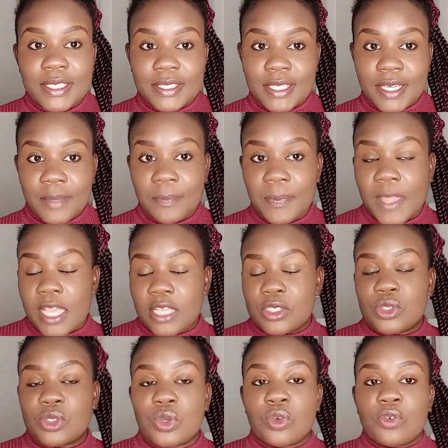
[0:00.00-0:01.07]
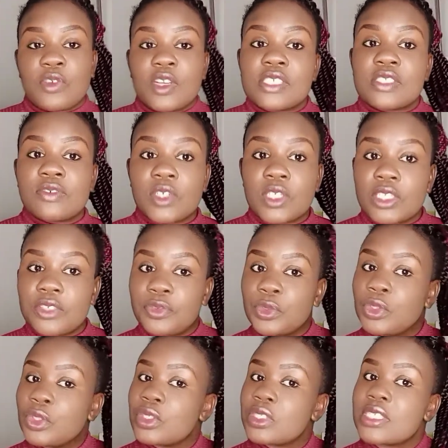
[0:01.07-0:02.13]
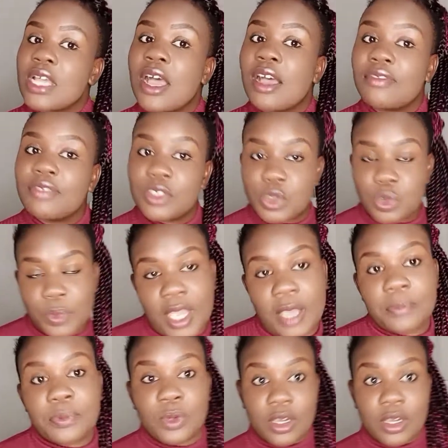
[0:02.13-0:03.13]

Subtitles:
Yeah, so first of all, if you don't have the Jumia app,